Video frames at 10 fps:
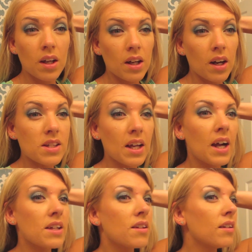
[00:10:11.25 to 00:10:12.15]
because it
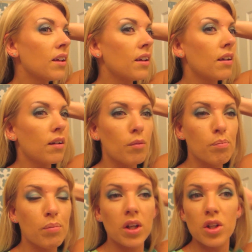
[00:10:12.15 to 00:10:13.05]
hasn't like
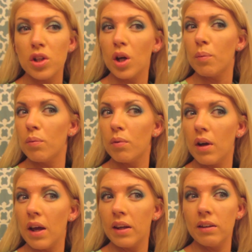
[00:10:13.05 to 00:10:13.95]
bunched up
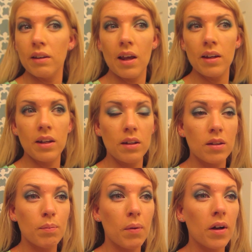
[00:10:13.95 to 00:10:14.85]
in any
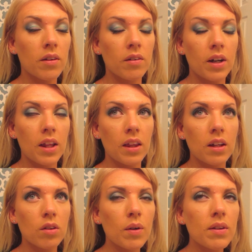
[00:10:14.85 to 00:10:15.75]
spots or
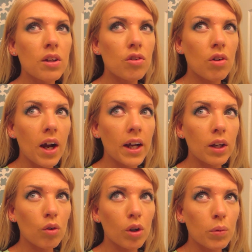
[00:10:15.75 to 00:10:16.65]
anything so I'd say dry
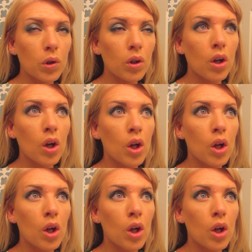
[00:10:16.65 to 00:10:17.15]
normal